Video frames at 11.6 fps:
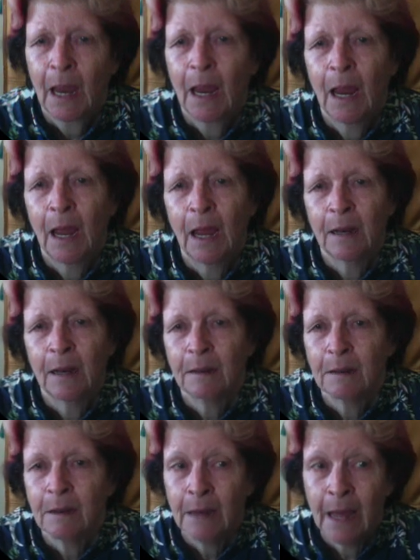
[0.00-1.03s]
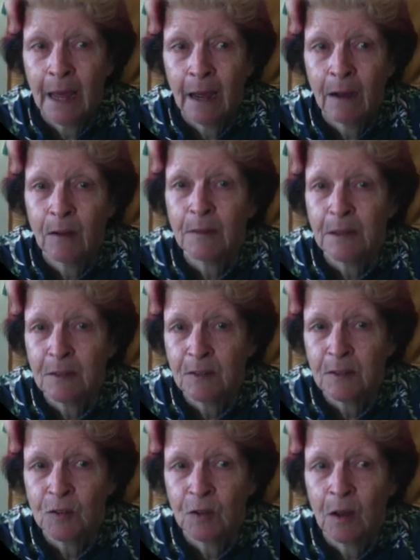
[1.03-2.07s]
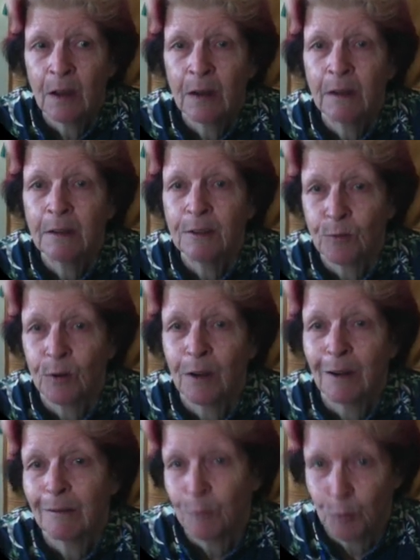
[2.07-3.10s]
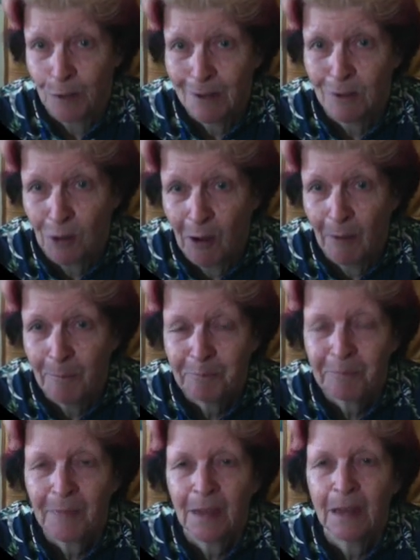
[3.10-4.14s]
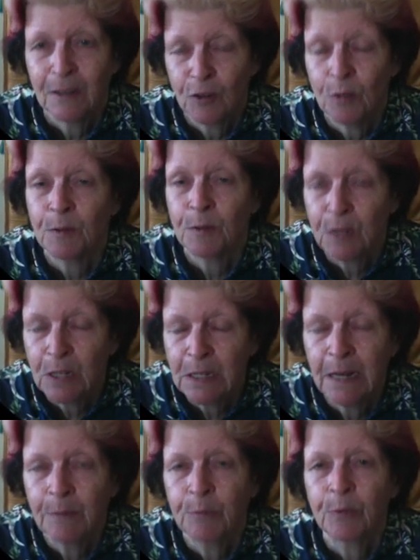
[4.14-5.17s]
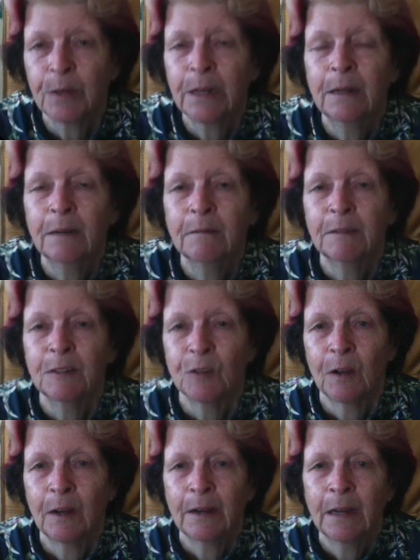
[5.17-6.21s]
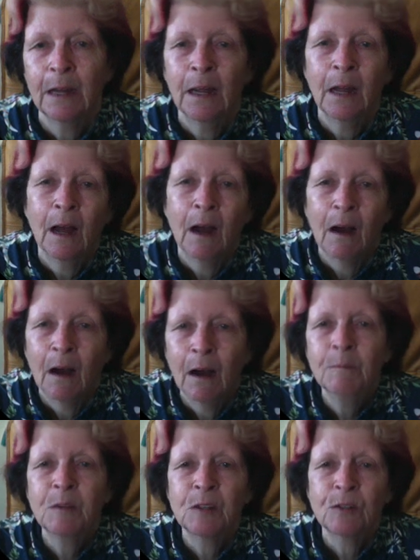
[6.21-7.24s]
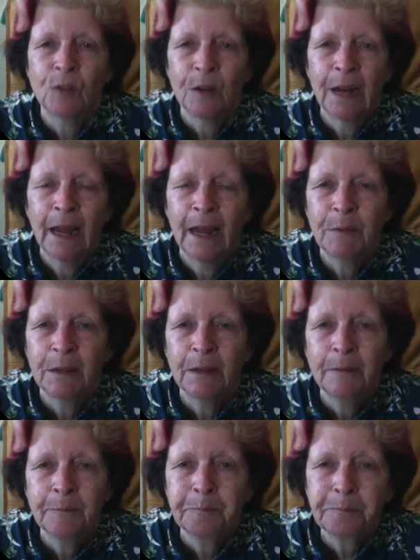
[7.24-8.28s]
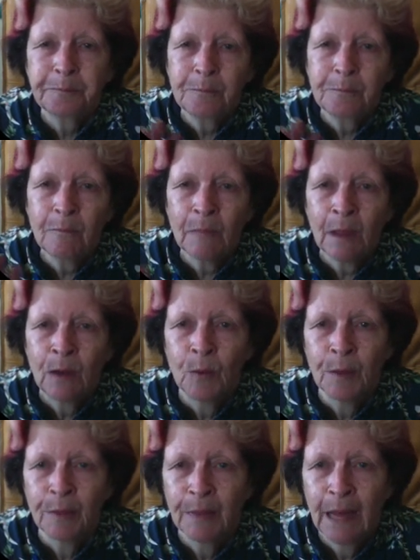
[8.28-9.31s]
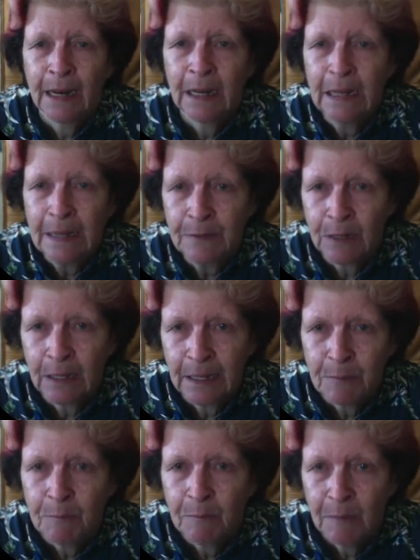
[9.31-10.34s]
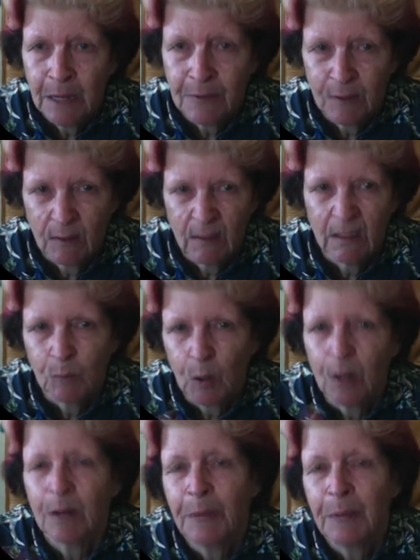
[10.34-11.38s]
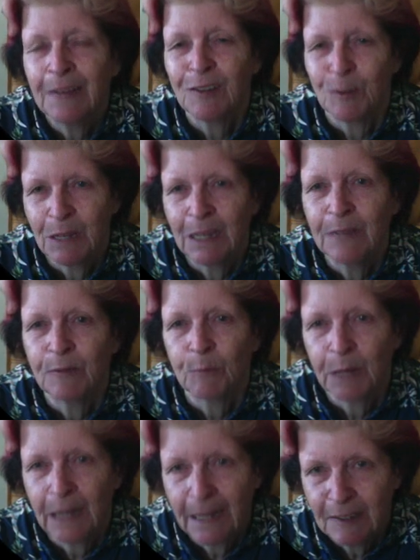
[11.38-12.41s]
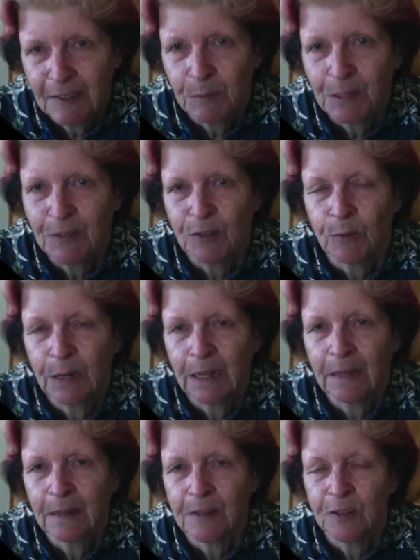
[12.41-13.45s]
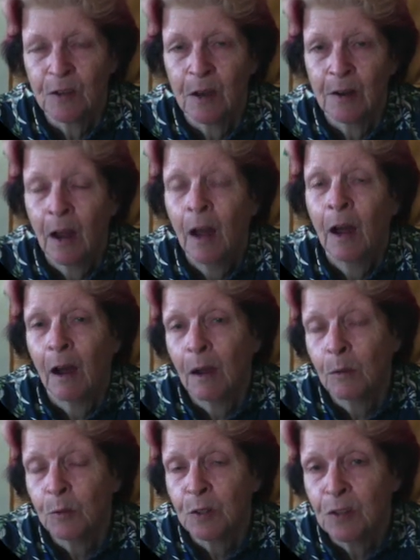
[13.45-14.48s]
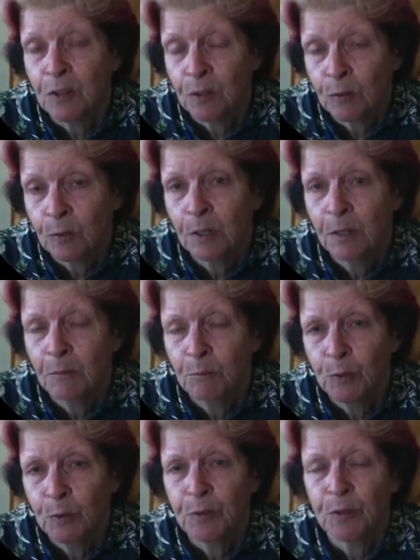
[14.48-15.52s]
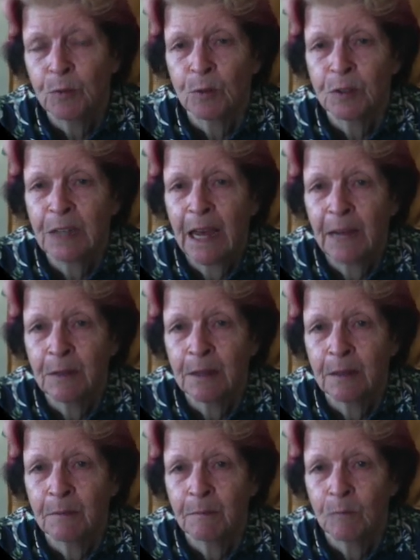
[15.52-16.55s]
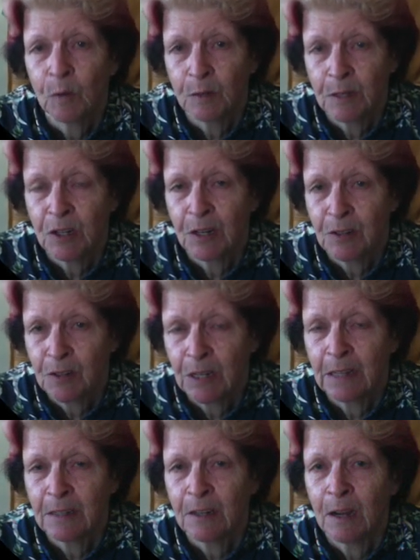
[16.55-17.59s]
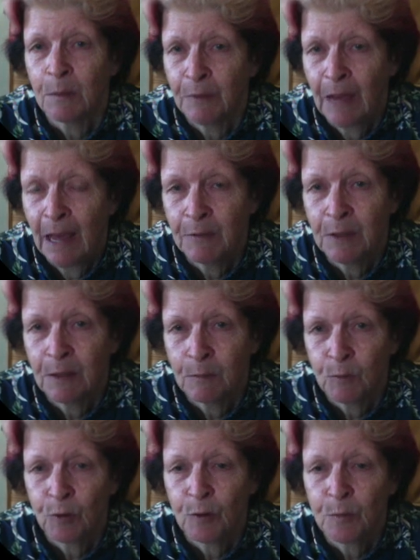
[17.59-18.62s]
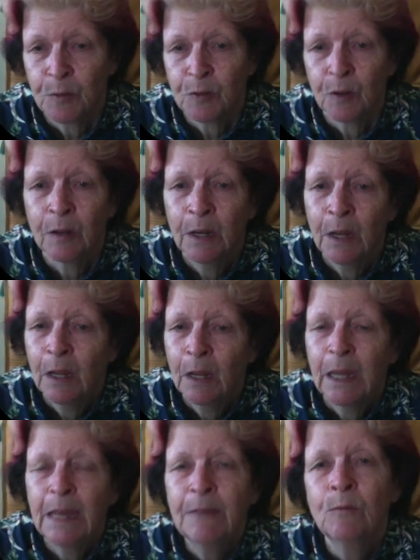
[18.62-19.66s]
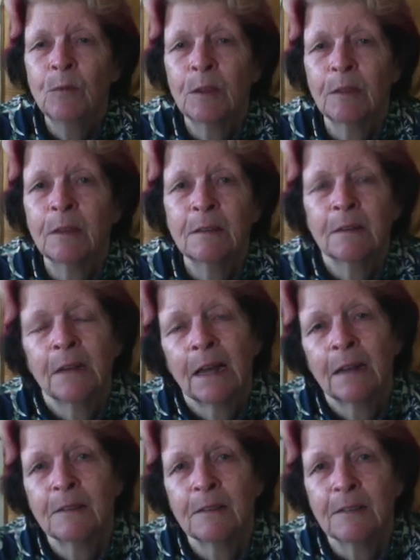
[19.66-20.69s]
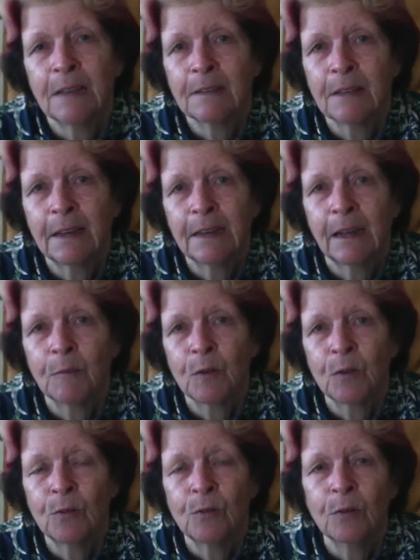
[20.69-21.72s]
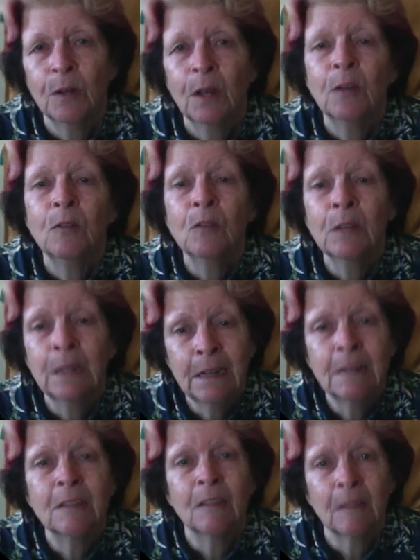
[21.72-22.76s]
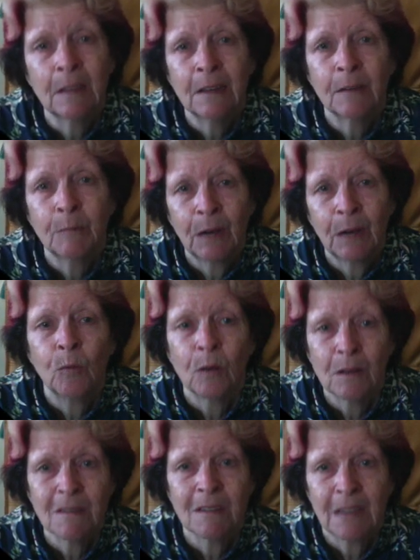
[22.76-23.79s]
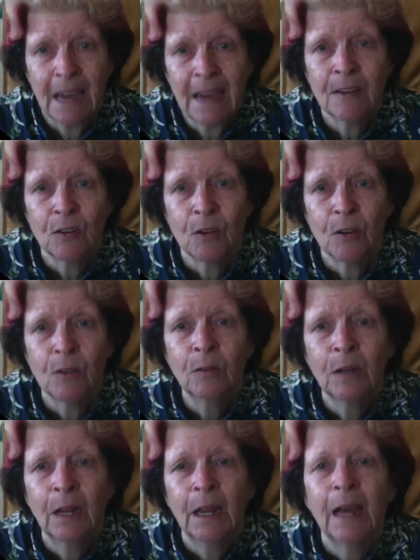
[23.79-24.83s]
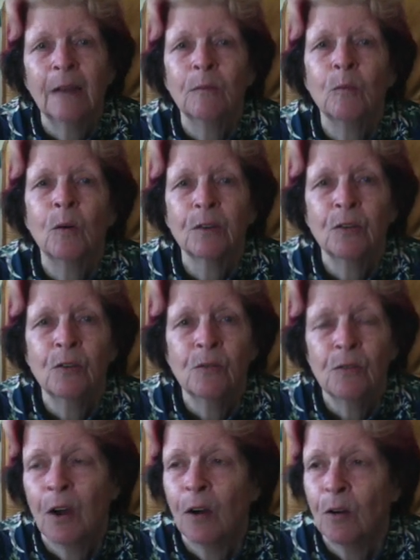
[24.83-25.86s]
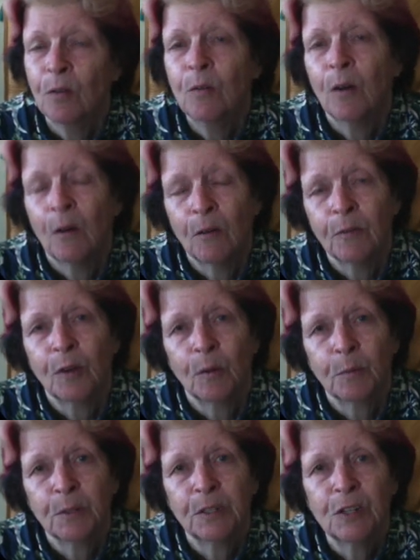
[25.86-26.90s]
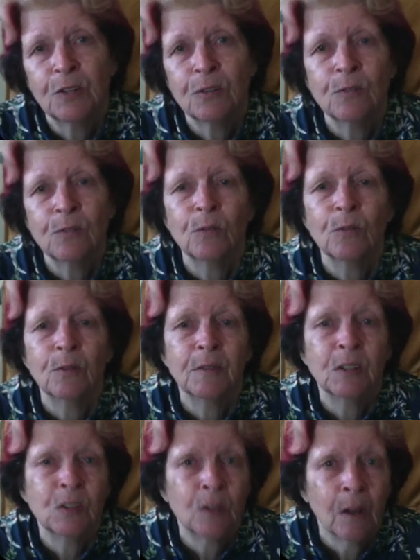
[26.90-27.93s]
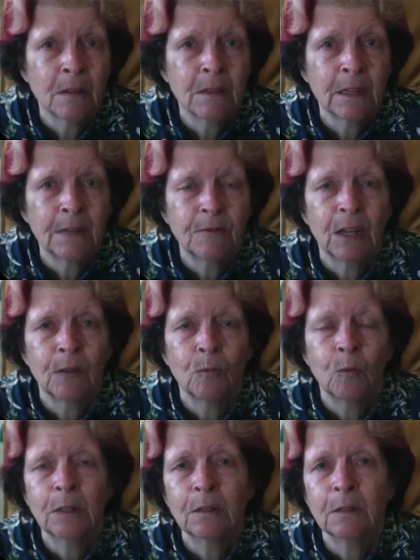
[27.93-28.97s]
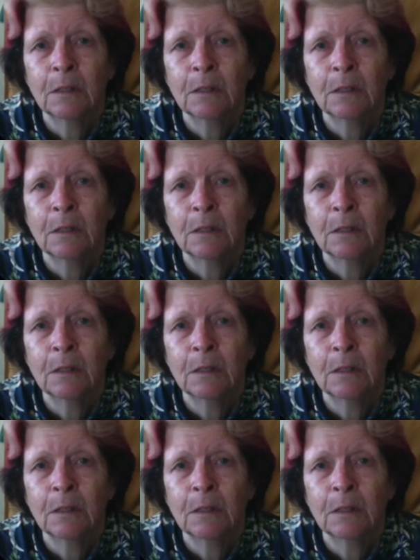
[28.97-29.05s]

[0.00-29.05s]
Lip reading: And now this design is right for this time in terms of contemporary design. I'm still not happy with that even what appears to be even placements around the design. I would still move towards having them, what the judge said at the time, of having them grouped. So even with these analyses as they come through, you need to think about what it's saying to you and what you know of competition or of designs that have done well